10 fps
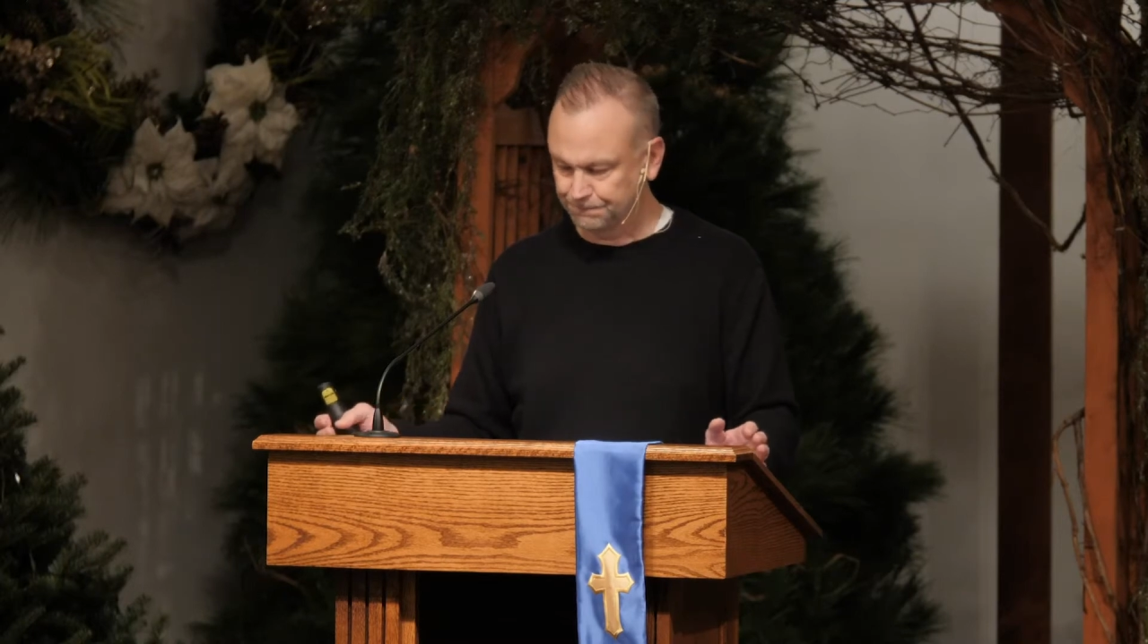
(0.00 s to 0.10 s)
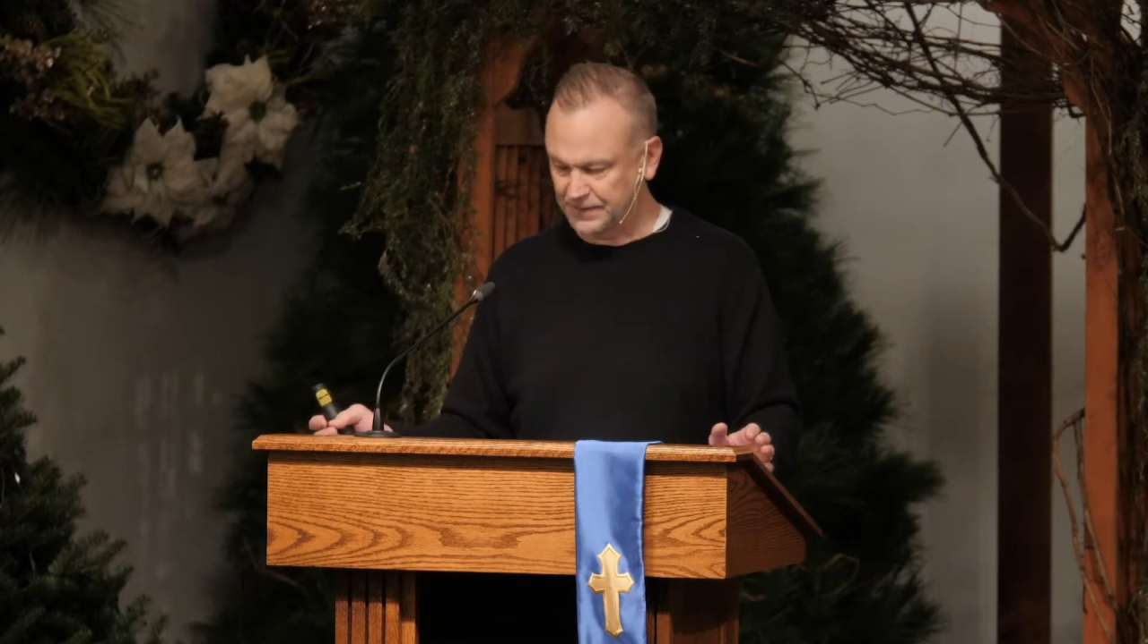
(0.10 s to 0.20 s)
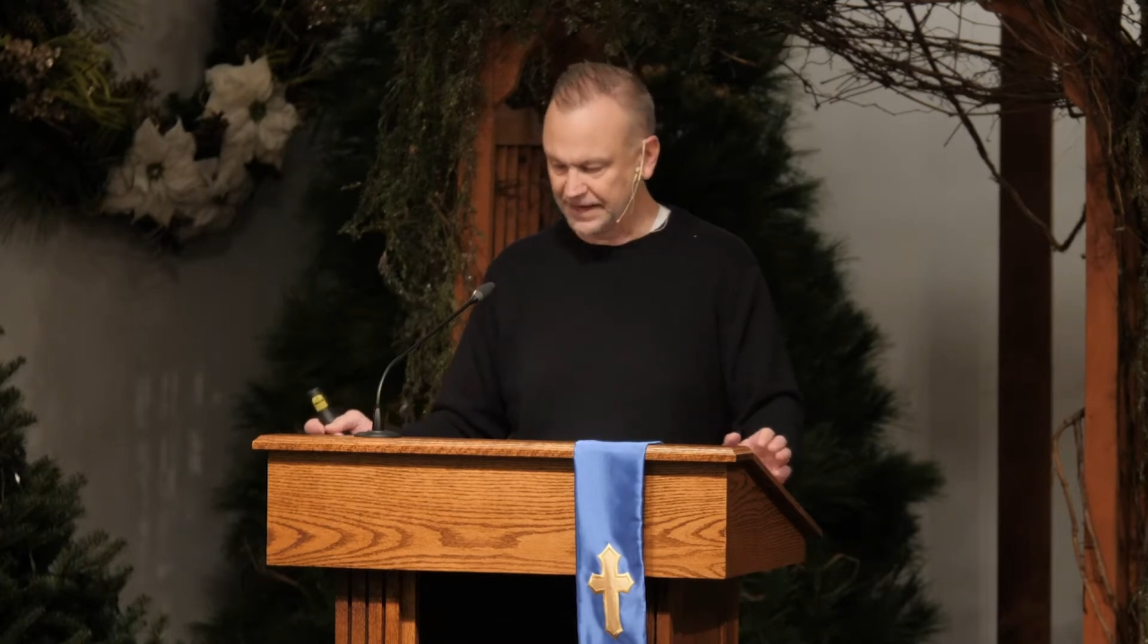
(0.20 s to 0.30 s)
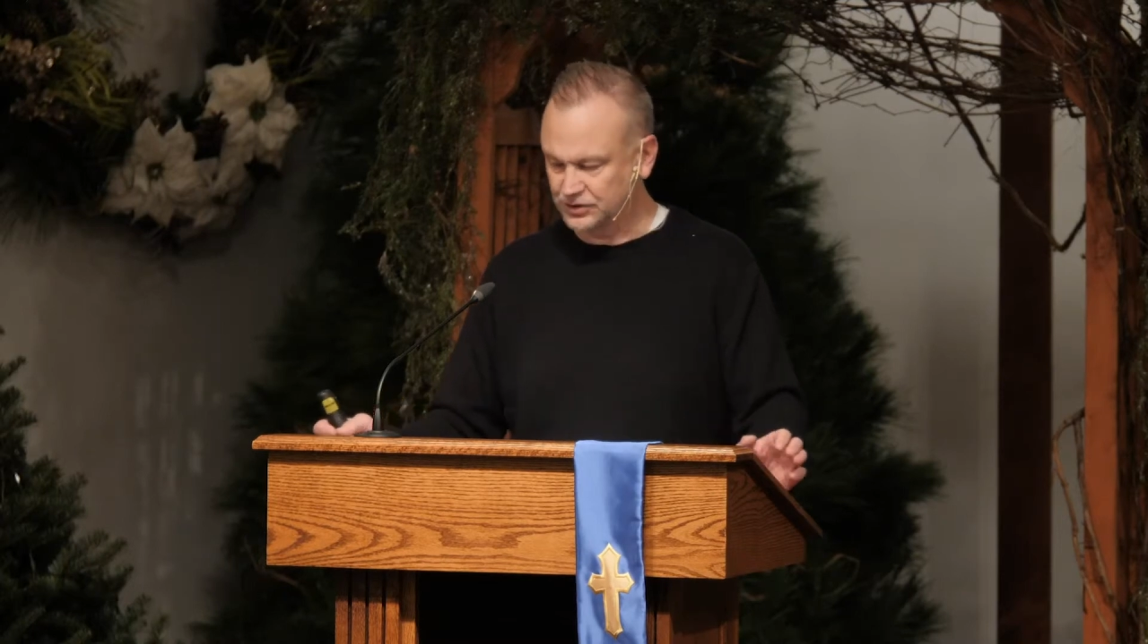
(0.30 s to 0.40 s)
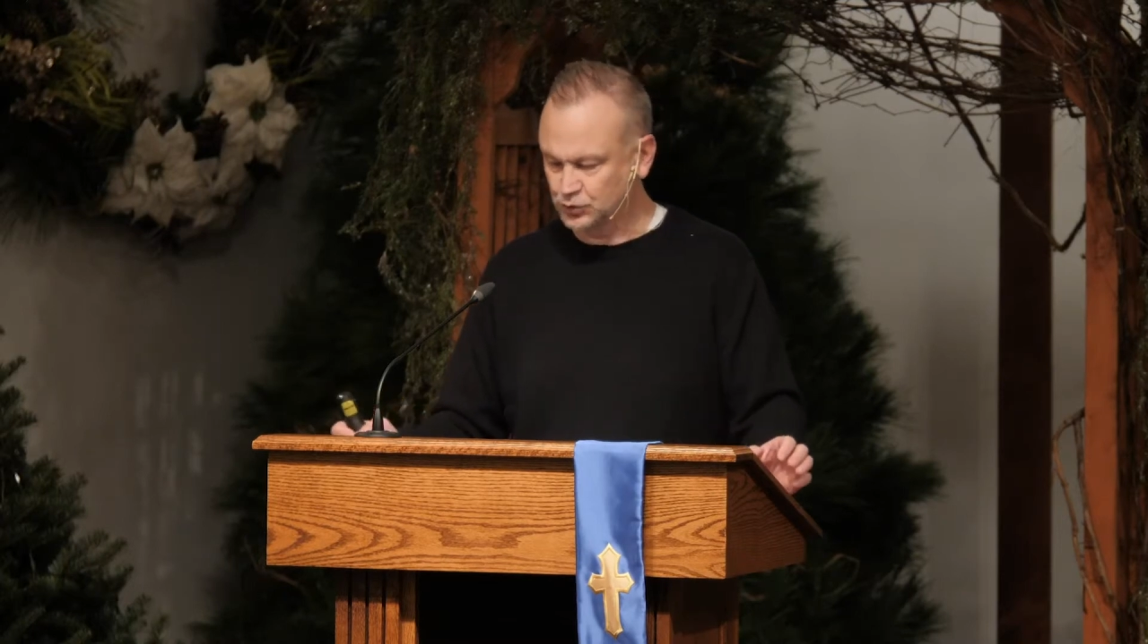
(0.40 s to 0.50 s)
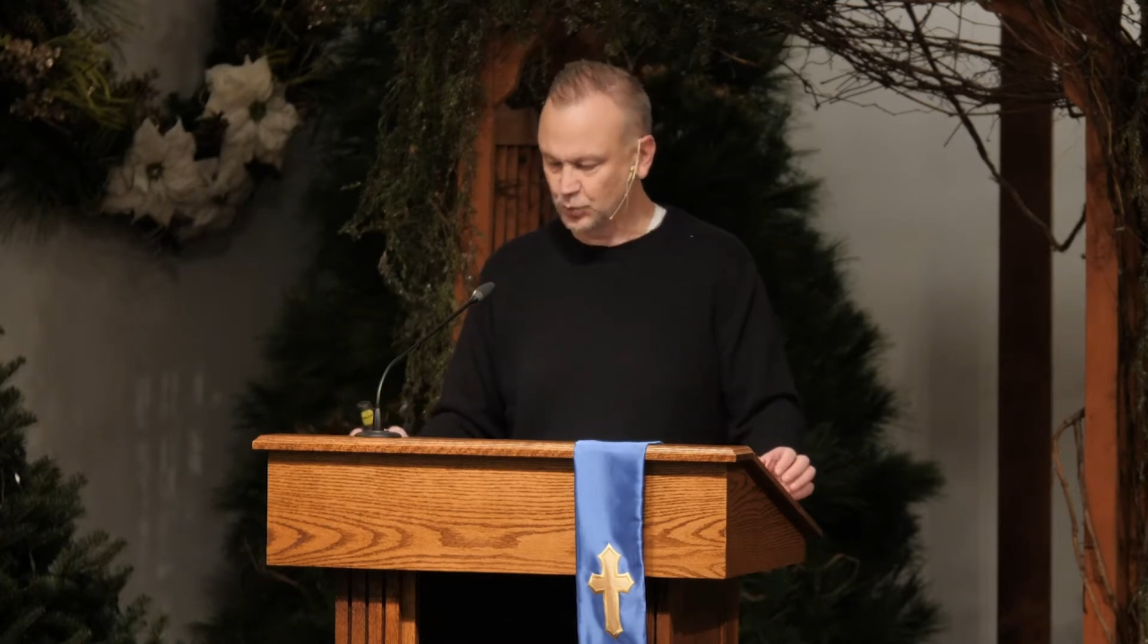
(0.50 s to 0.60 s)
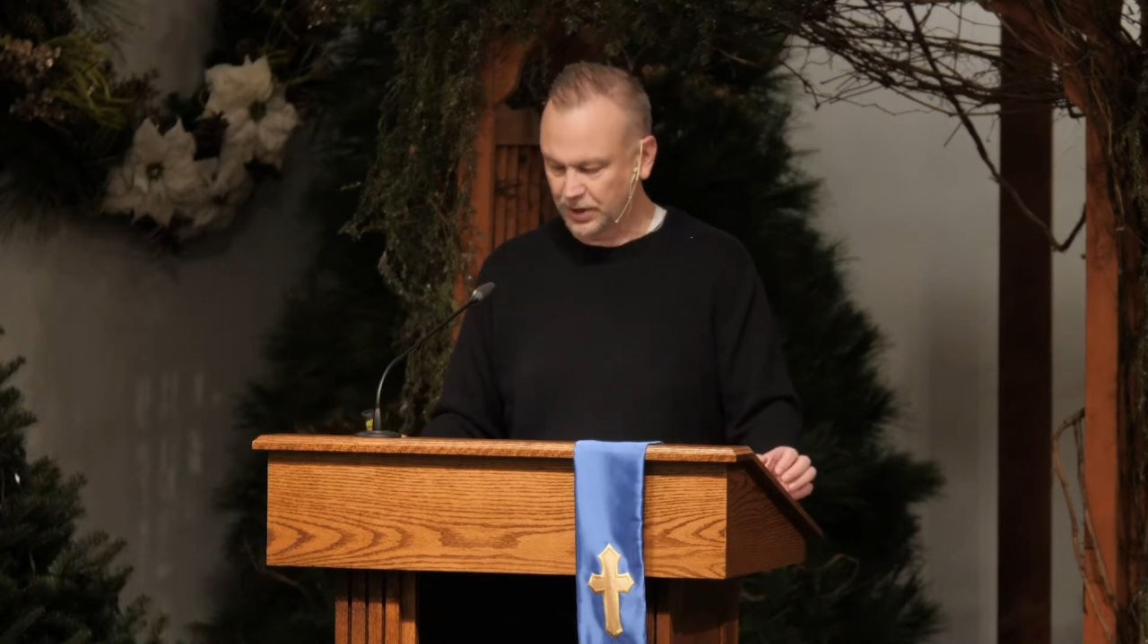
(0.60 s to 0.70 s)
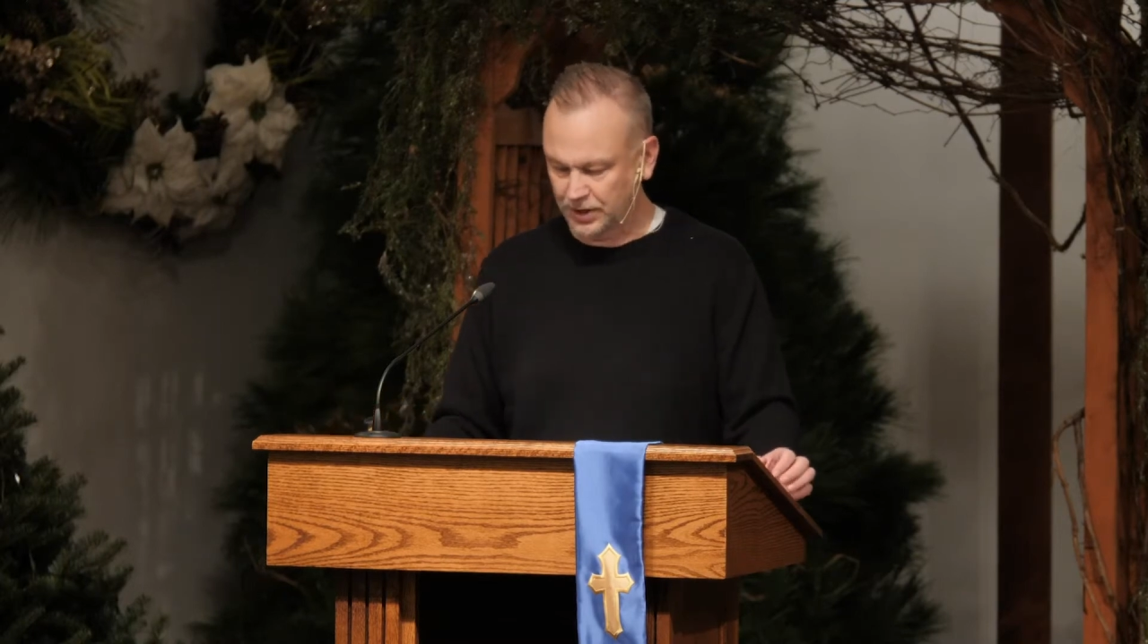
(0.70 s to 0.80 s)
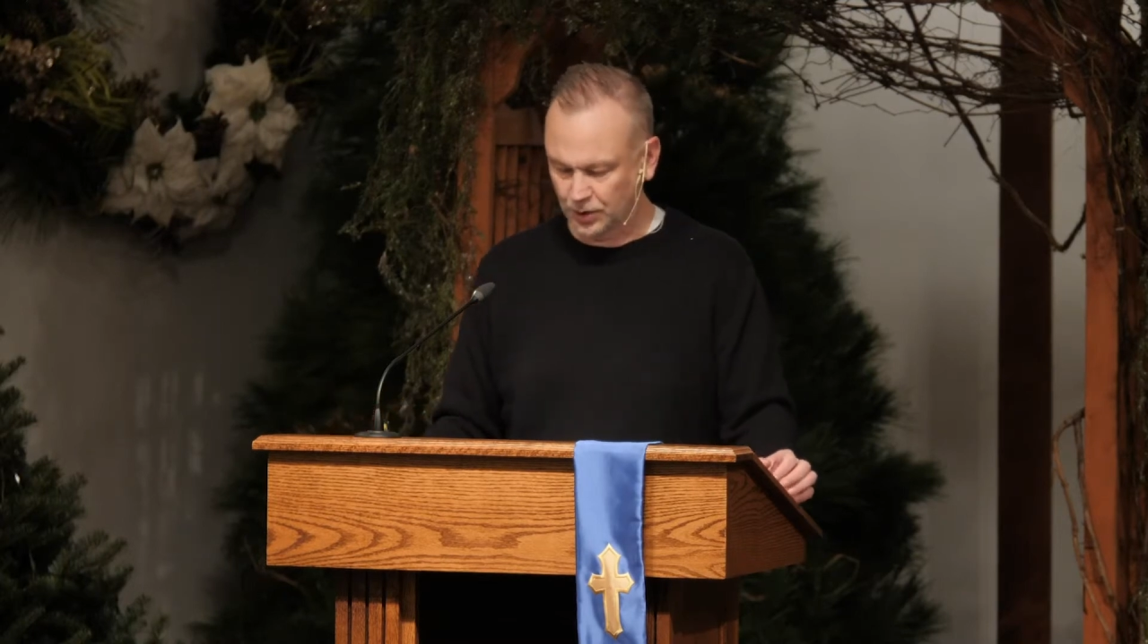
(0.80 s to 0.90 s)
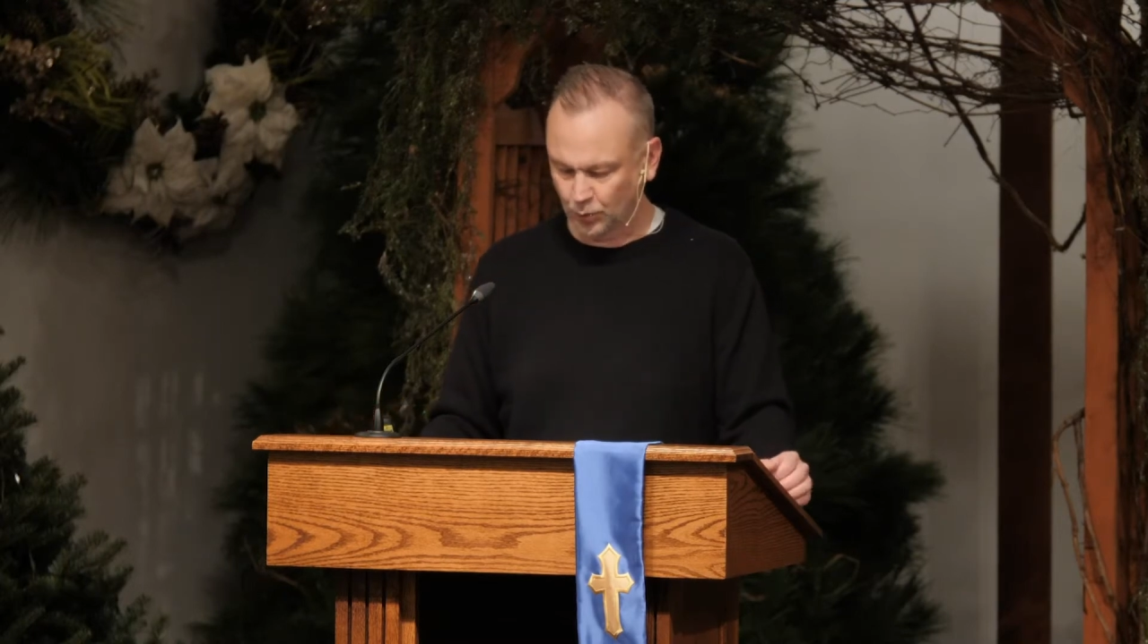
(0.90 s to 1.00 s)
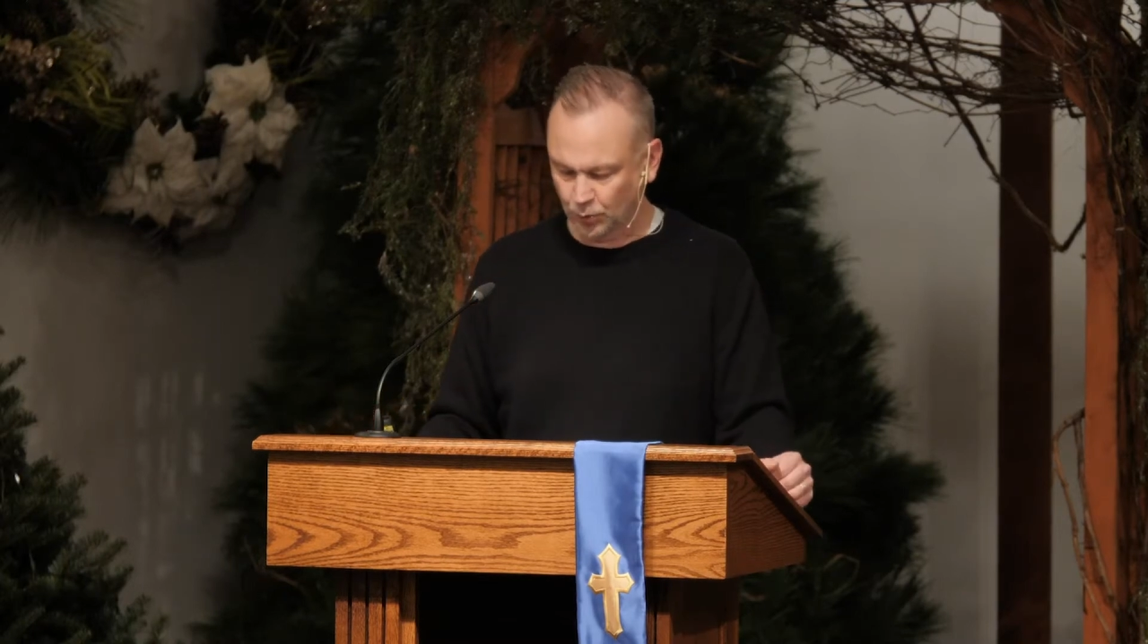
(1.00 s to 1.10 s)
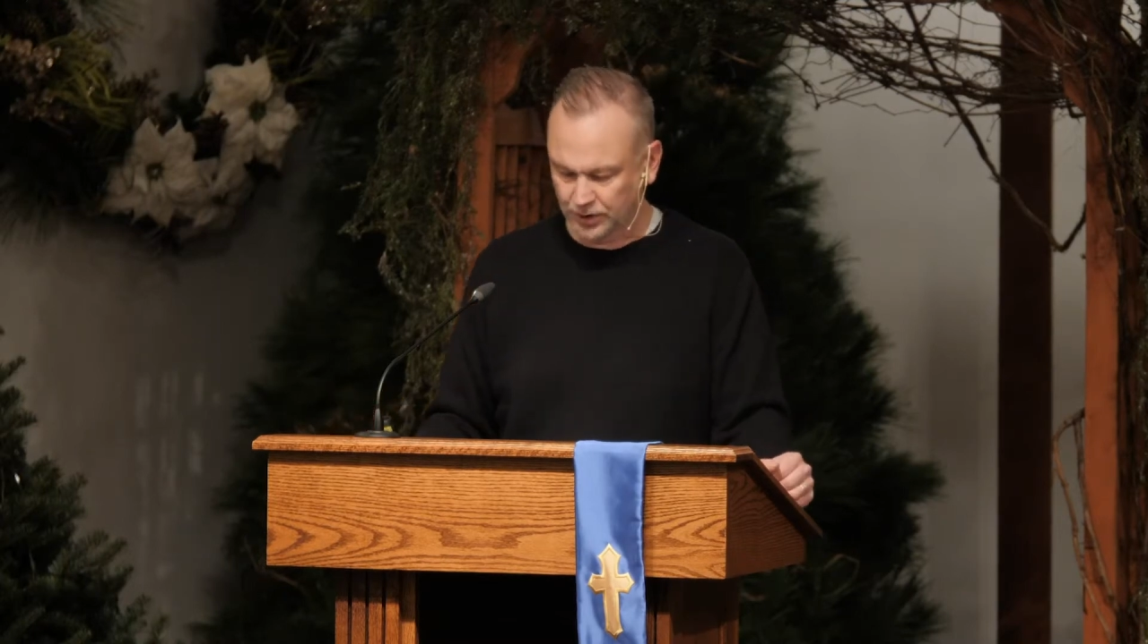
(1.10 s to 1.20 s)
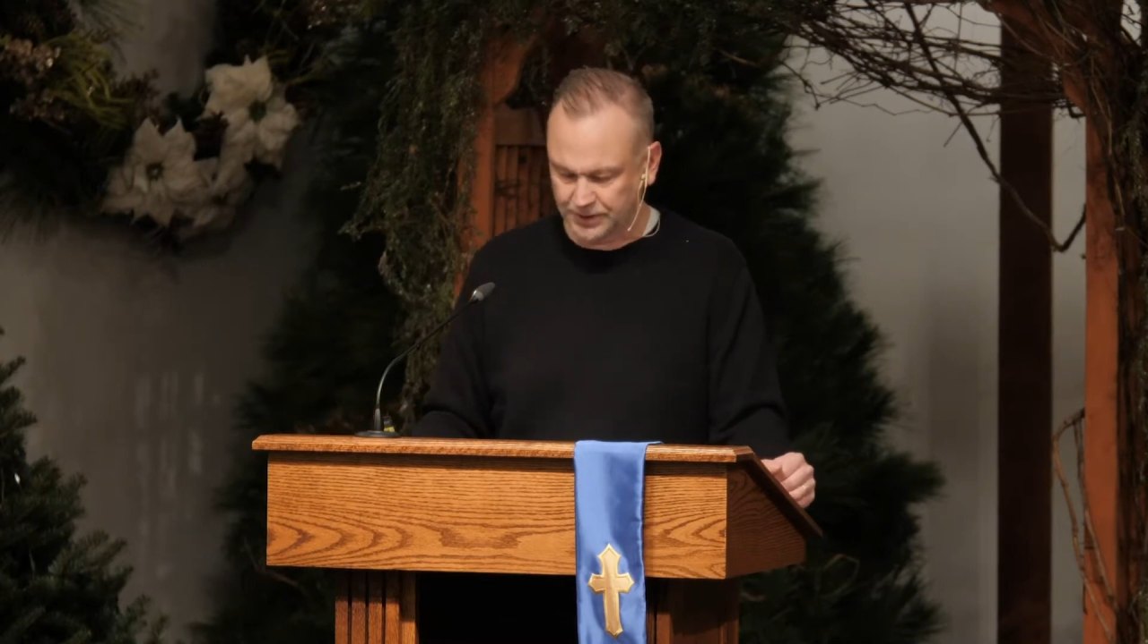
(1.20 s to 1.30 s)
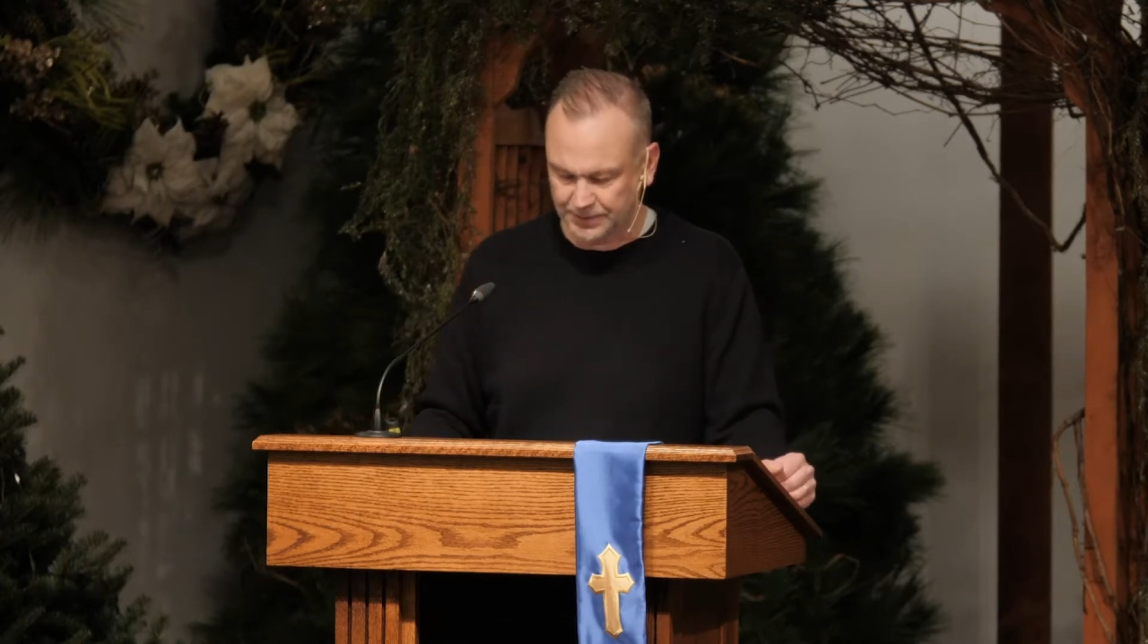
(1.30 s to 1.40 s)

that's where we're going